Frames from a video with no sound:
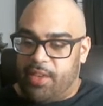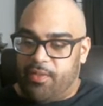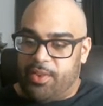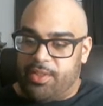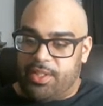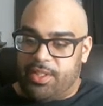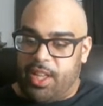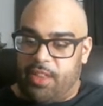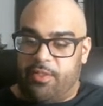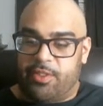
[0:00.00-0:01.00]
versus
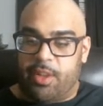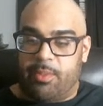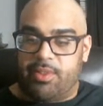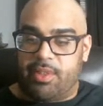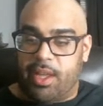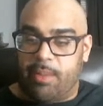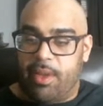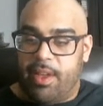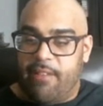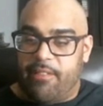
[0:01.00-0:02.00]
Seth for SummerSlam.
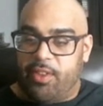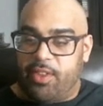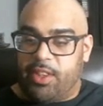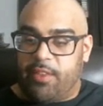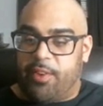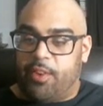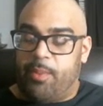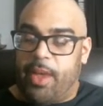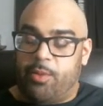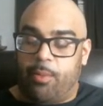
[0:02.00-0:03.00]
Feels like the first
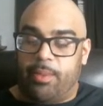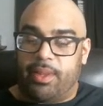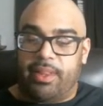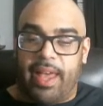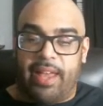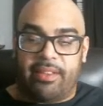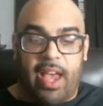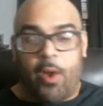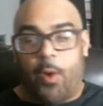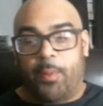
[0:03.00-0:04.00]
match won't be the last. I
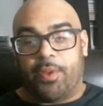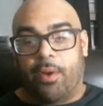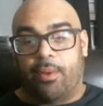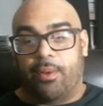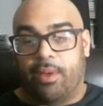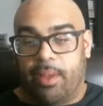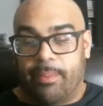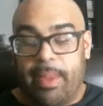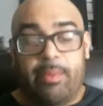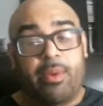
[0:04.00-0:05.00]
hope so.
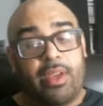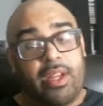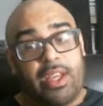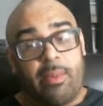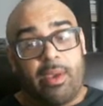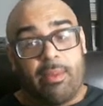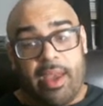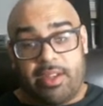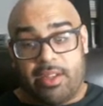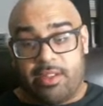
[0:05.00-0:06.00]
Maybe we'll get a gimmick
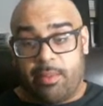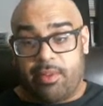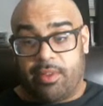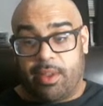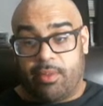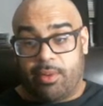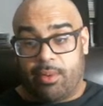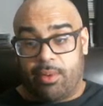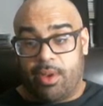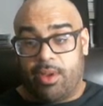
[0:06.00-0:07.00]
match at SummerSlam too.
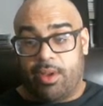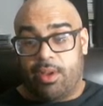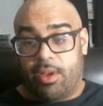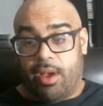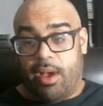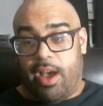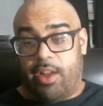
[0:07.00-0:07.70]
I don't know